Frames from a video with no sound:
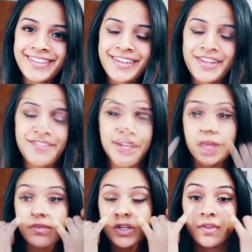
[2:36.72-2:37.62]
To
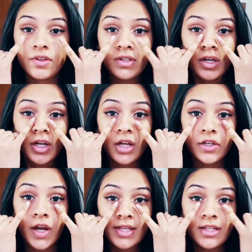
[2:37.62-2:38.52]
get rid of those dark
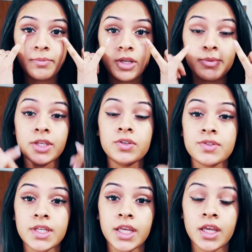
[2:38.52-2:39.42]
under eyes, I'm going to be
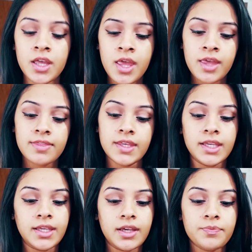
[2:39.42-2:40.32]
using
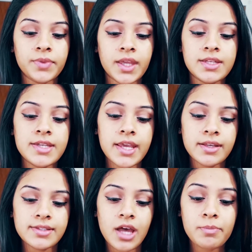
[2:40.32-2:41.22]
the
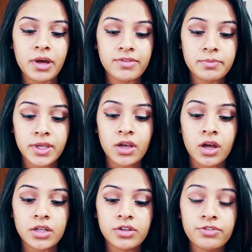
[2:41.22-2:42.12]
NYX Above and
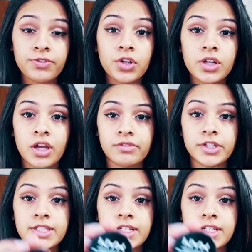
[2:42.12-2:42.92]
Beyond Full Coverage